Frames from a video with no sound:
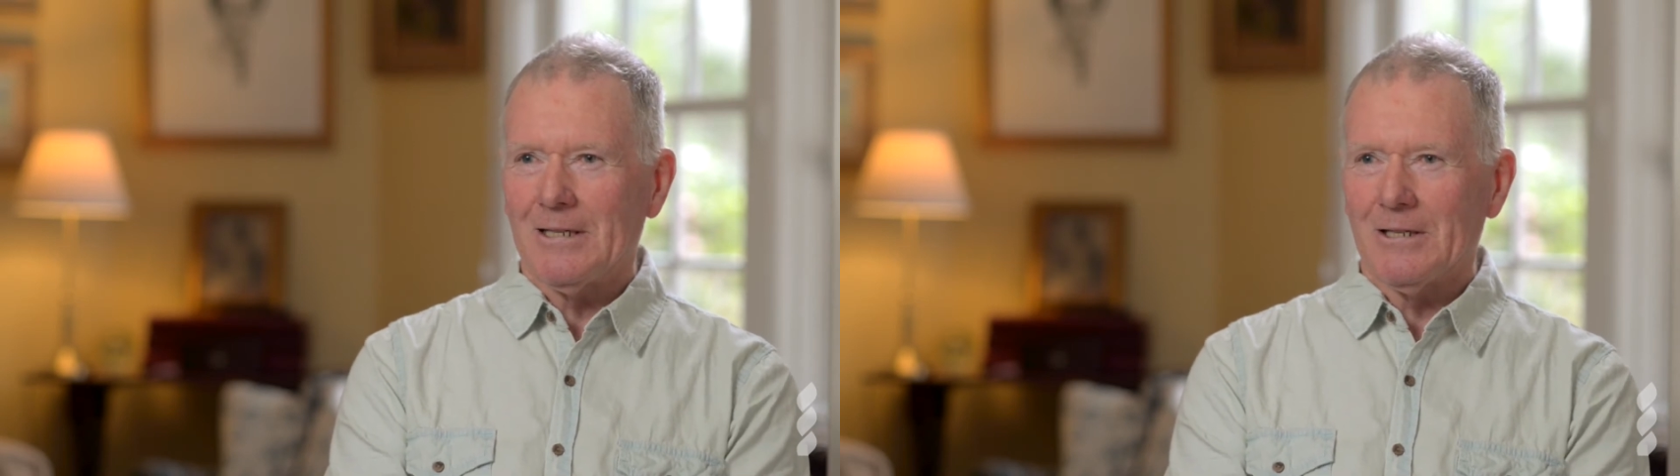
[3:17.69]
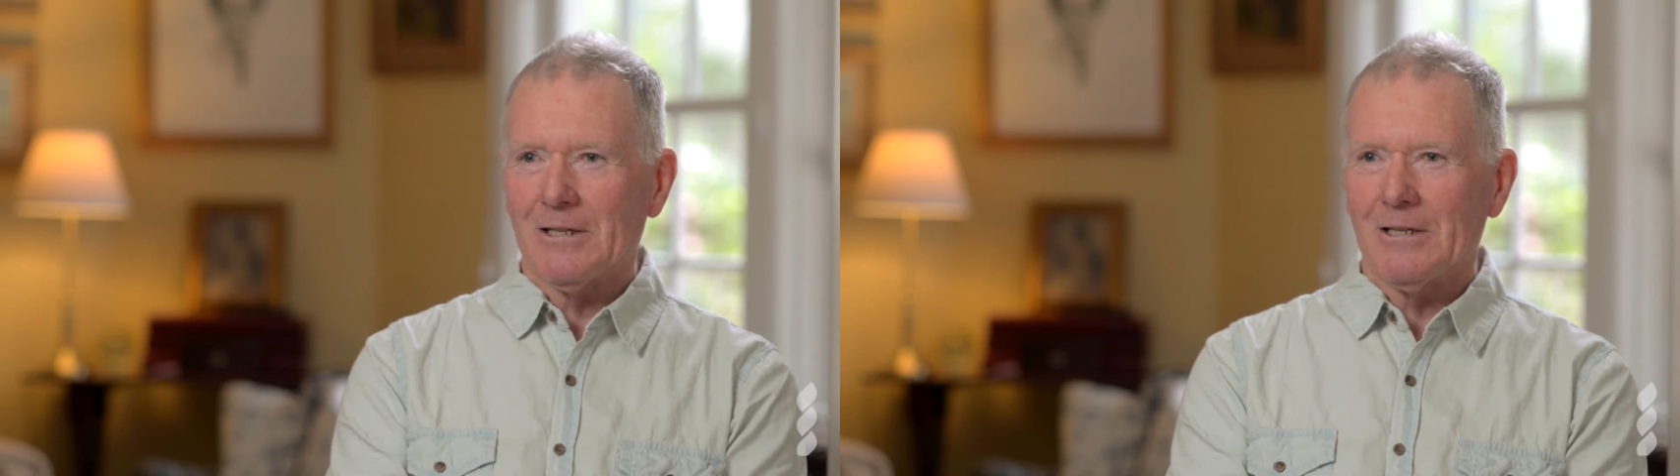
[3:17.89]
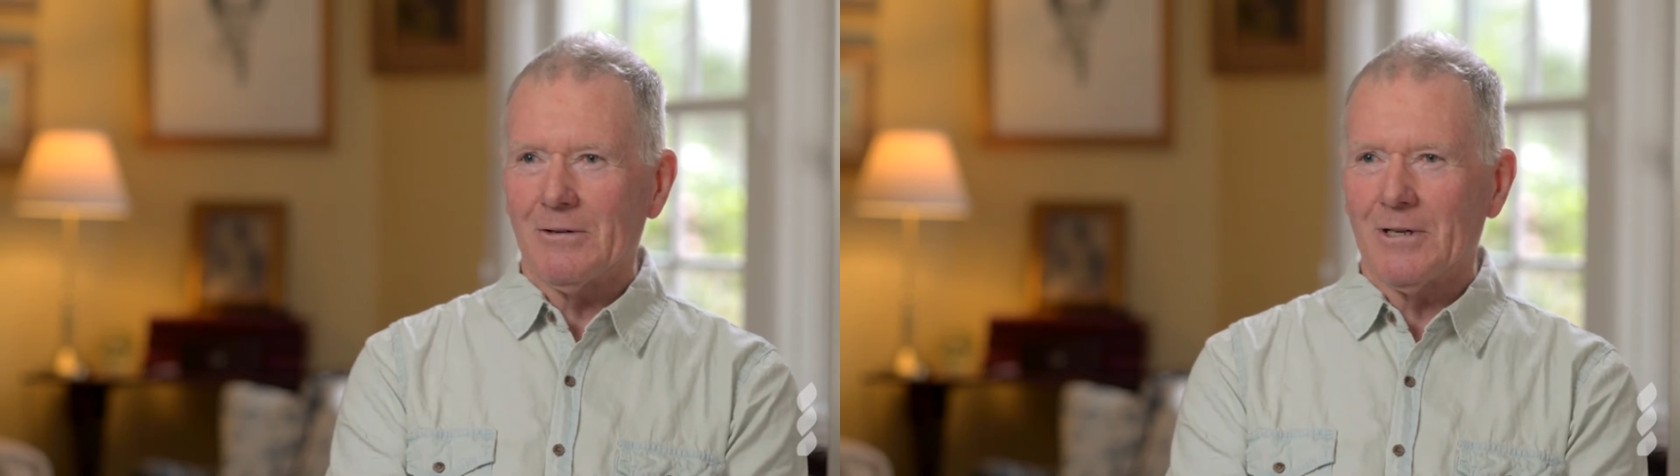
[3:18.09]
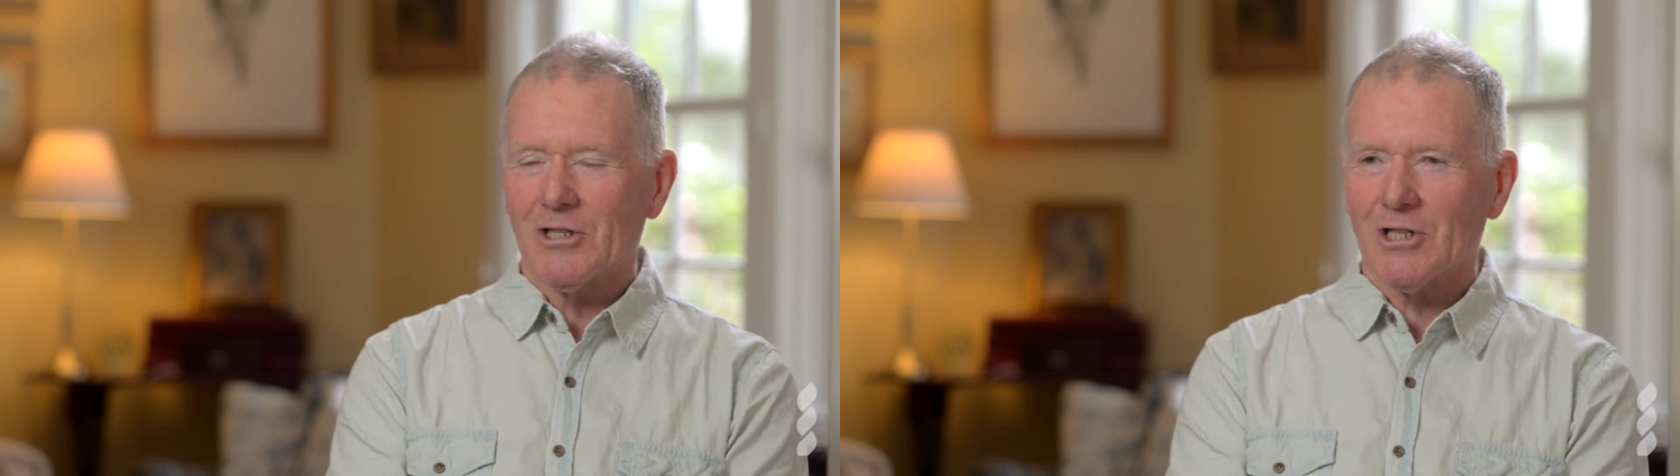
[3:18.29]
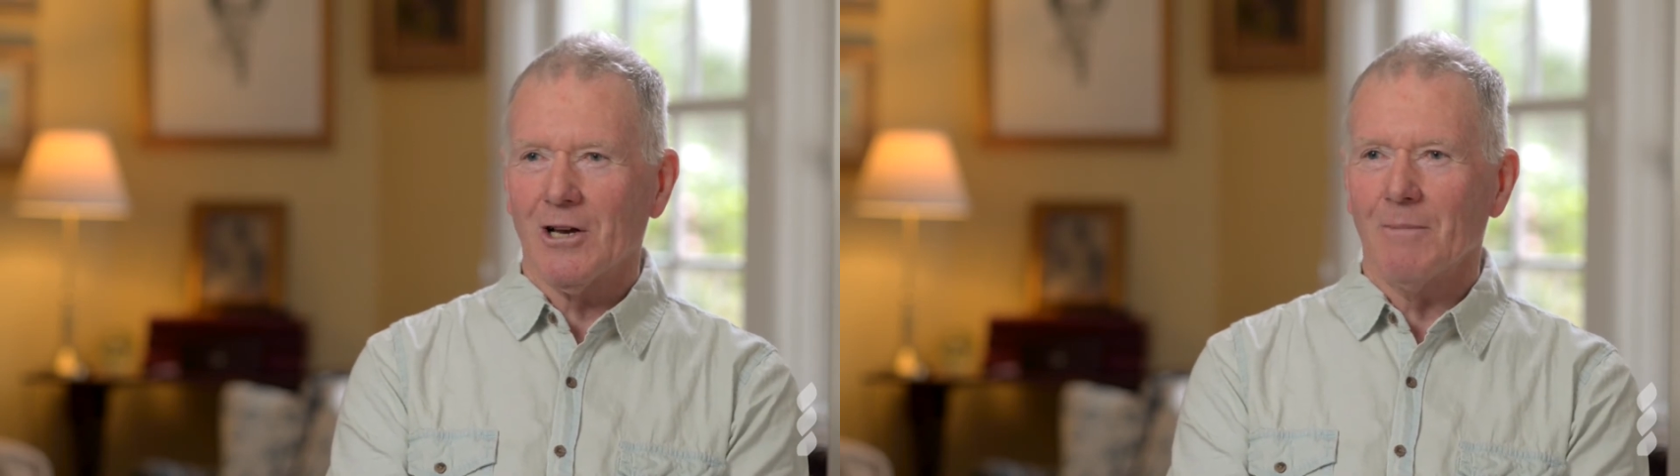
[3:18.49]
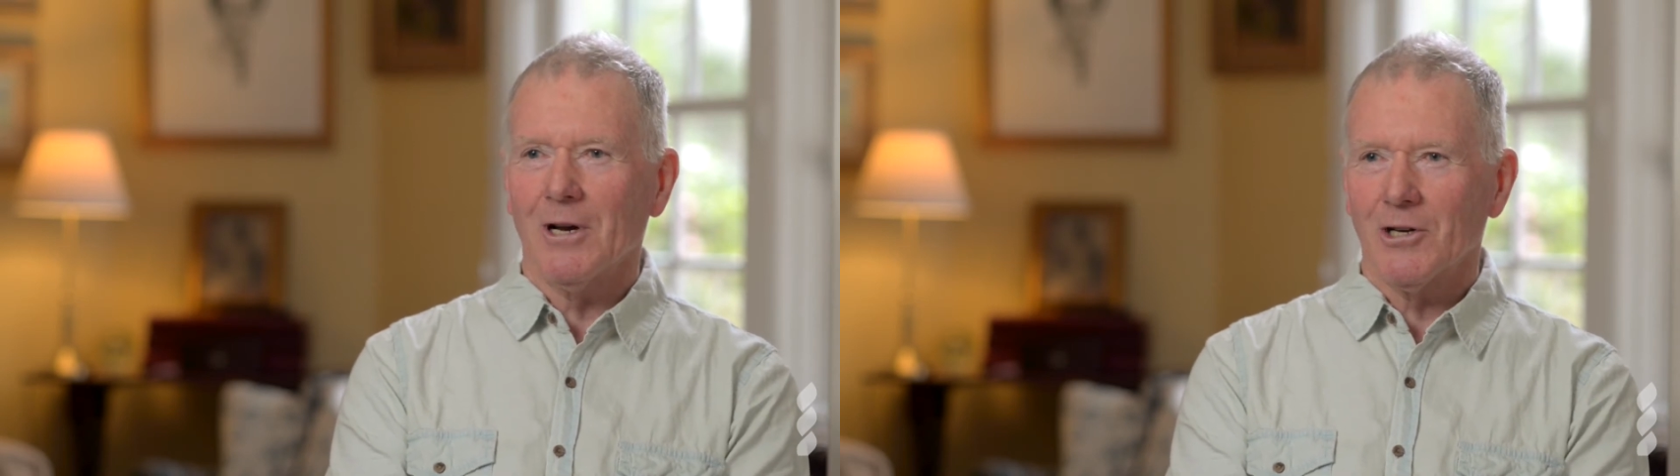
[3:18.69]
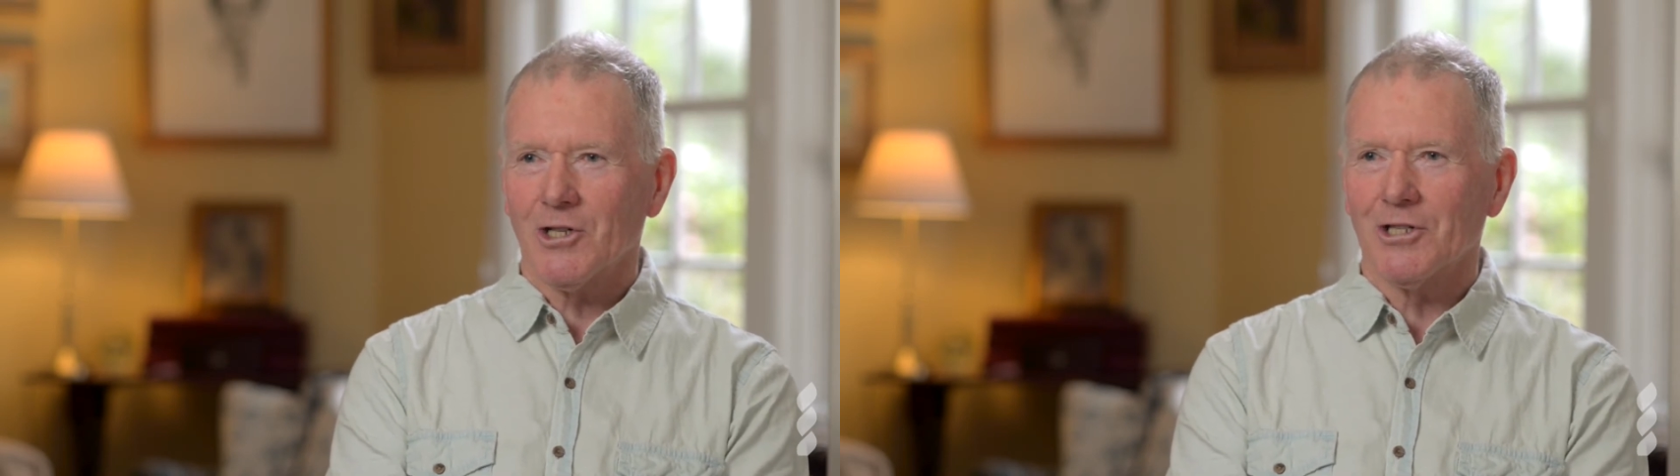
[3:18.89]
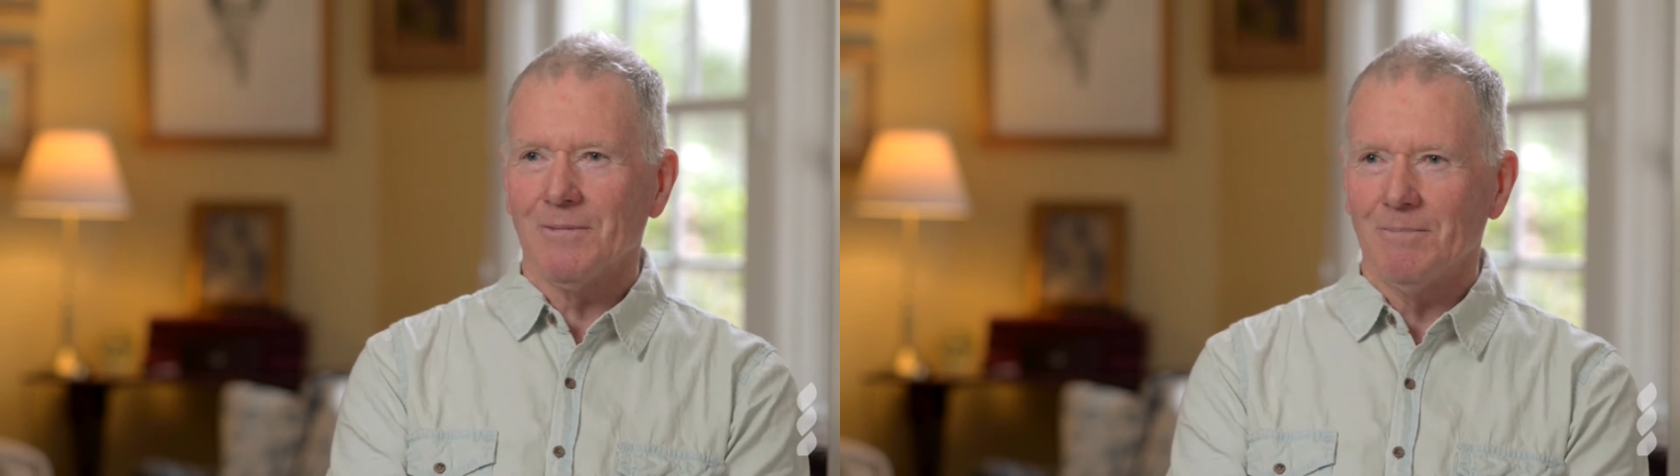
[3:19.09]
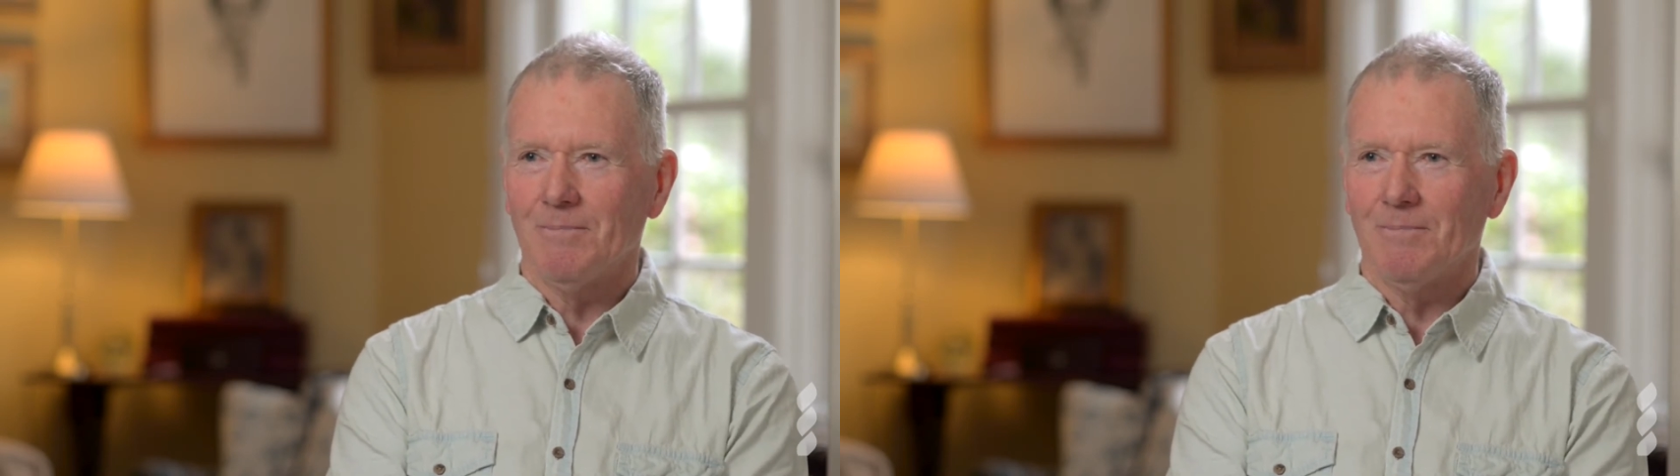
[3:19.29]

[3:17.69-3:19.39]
You're in slow motion.